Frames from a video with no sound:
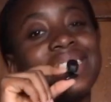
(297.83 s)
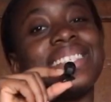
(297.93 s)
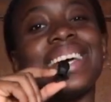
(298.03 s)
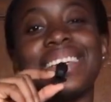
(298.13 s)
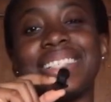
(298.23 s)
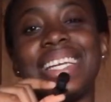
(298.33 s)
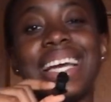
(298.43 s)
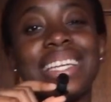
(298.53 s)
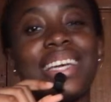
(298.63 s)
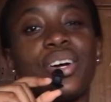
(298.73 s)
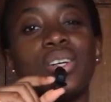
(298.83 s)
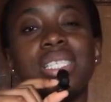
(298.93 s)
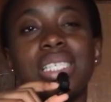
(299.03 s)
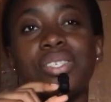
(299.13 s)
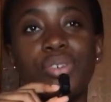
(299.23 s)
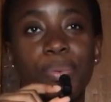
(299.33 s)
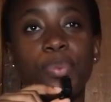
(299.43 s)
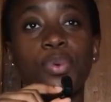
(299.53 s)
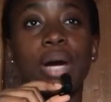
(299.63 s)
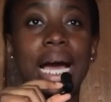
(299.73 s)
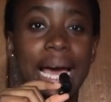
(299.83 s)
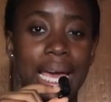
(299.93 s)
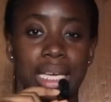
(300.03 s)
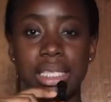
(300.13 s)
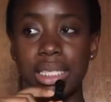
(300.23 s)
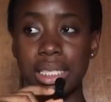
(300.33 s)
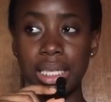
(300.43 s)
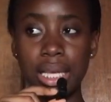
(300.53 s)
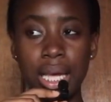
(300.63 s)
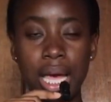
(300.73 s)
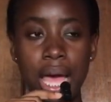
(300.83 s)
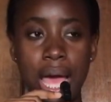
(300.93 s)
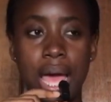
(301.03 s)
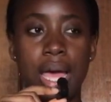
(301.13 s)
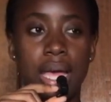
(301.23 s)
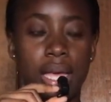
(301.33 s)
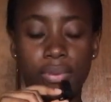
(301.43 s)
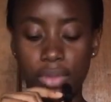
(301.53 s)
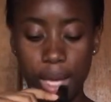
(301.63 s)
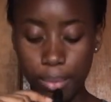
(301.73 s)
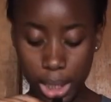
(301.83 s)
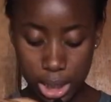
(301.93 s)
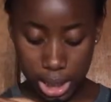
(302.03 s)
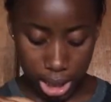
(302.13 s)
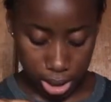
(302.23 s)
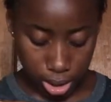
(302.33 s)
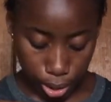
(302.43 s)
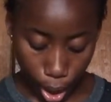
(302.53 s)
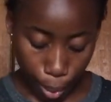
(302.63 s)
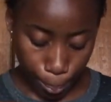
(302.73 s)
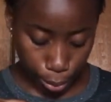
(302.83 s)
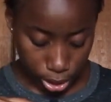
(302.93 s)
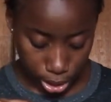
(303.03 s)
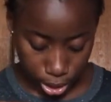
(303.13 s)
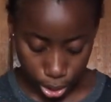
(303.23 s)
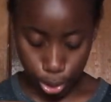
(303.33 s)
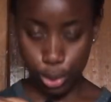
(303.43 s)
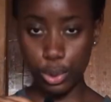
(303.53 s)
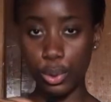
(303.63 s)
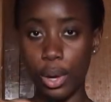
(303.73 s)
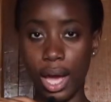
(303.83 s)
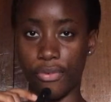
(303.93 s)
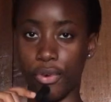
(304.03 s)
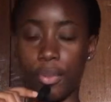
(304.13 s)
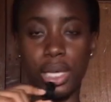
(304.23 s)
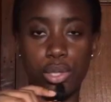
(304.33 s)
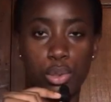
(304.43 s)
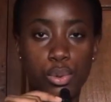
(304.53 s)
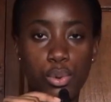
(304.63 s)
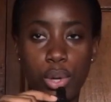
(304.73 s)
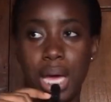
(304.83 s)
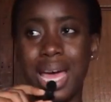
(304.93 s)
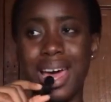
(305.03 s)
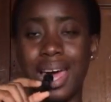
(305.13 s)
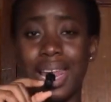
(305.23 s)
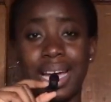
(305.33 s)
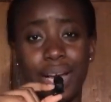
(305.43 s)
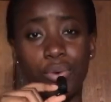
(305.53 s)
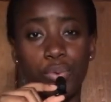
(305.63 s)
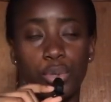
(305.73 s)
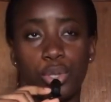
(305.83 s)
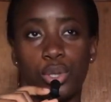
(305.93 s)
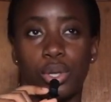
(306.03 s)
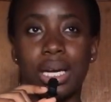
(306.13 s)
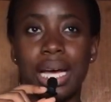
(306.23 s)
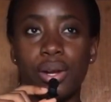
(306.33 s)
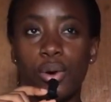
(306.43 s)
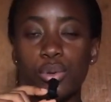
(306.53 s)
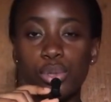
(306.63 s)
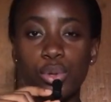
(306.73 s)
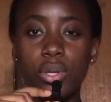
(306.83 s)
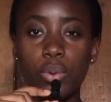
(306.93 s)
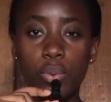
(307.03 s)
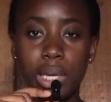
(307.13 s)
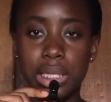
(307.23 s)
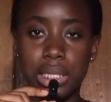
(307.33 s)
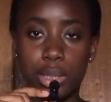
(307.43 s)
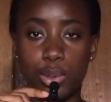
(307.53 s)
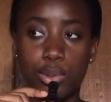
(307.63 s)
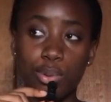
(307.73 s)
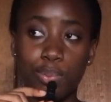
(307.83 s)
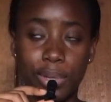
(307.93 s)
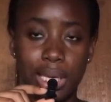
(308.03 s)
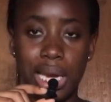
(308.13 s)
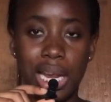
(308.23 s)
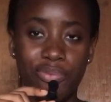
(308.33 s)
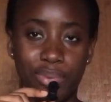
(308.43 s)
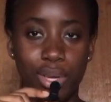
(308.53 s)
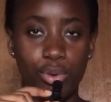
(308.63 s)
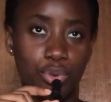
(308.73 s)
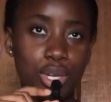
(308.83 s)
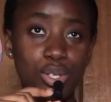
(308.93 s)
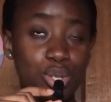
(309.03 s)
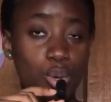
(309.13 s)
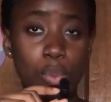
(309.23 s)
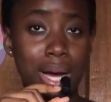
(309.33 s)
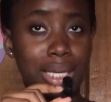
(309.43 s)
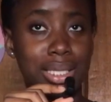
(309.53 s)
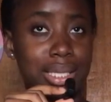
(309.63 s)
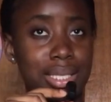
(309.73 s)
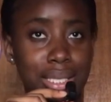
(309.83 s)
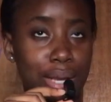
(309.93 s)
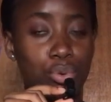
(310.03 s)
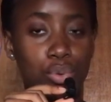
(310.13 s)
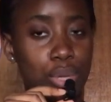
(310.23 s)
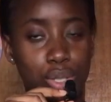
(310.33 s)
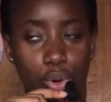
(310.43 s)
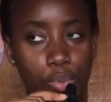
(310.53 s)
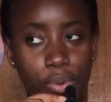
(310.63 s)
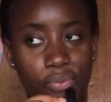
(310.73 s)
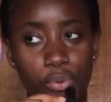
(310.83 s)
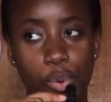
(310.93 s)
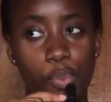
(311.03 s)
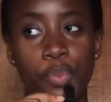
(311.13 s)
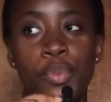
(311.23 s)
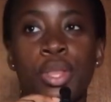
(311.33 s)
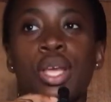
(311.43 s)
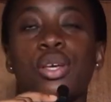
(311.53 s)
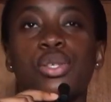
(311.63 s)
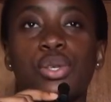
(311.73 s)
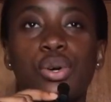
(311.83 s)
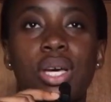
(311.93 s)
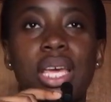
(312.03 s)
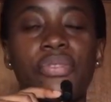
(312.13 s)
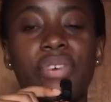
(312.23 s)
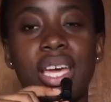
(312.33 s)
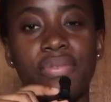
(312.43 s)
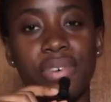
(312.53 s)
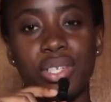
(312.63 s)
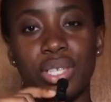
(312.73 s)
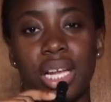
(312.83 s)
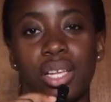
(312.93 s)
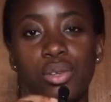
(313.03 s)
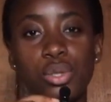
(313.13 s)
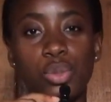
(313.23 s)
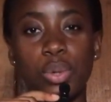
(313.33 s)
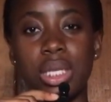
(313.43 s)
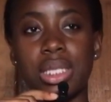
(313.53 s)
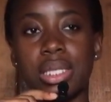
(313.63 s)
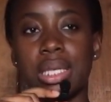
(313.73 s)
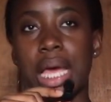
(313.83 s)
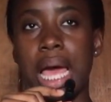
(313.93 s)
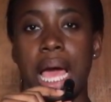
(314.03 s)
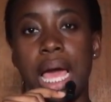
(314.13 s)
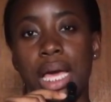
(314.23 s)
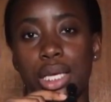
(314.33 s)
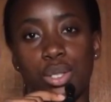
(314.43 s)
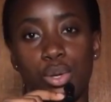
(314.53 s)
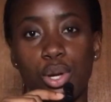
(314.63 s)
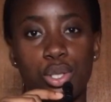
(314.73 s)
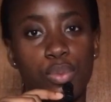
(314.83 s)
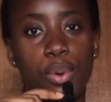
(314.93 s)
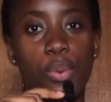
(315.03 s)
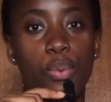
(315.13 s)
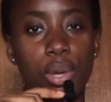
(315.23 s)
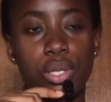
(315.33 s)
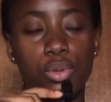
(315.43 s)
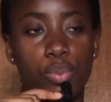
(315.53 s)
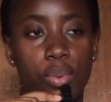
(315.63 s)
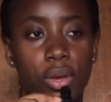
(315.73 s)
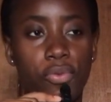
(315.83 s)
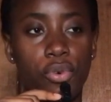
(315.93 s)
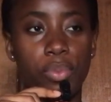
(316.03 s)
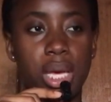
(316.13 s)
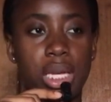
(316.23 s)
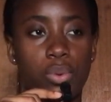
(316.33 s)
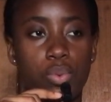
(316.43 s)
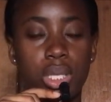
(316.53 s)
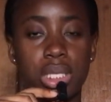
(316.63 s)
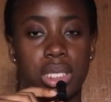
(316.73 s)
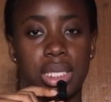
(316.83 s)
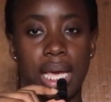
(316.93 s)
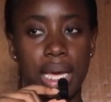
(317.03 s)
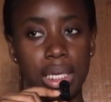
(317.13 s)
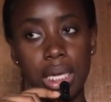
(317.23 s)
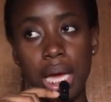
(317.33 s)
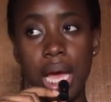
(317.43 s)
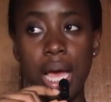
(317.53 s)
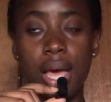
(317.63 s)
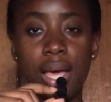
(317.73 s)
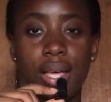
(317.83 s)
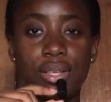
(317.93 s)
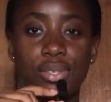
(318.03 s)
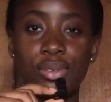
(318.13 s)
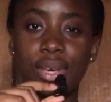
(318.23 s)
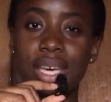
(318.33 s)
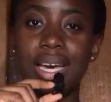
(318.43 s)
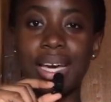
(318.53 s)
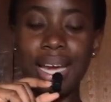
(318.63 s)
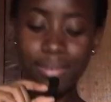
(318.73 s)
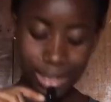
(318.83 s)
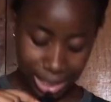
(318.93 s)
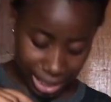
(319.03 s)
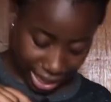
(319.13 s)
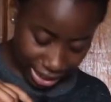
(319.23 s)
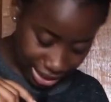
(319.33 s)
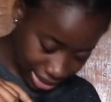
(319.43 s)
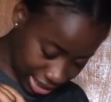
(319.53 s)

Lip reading: it is actually at a considerable height, if that makes sense. But it's so for my school, and like I don't want to talk. And also the waist is too big, and I've been growing stomach since. I don't know where it's coming from. So if I eventually lose weight, it's going to be way too big for me at the waist side. So yeah, I really like the